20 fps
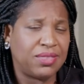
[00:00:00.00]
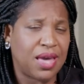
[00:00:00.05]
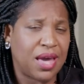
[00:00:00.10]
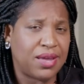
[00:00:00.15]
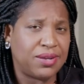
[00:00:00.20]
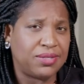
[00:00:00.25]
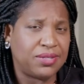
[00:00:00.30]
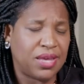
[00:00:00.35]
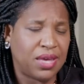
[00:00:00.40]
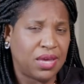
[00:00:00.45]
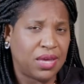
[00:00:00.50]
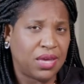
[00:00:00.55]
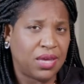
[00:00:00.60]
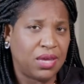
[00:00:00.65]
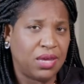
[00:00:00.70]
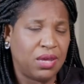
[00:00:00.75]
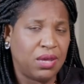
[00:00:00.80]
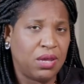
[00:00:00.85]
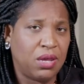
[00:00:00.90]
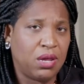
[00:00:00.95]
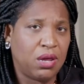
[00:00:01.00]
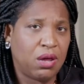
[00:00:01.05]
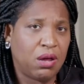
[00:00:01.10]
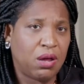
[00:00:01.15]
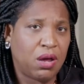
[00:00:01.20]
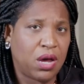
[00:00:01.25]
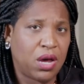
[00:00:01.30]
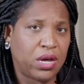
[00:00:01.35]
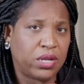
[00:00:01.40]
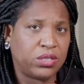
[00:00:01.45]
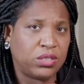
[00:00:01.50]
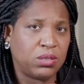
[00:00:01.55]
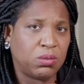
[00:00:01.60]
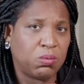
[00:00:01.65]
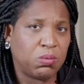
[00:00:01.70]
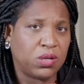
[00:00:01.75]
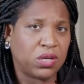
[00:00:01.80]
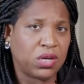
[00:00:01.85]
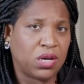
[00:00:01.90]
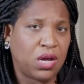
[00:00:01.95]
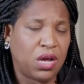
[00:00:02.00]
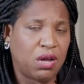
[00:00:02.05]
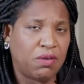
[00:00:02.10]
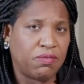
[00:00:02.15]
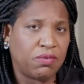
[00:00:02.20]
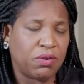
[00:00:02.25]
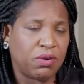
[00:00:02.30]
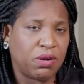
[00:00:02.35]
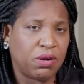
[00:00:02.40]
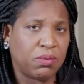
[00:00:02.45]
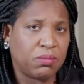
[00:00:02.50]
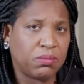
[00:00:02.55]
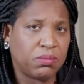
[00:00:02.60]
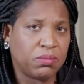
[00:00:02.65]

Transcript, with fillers: that day uh, to recover,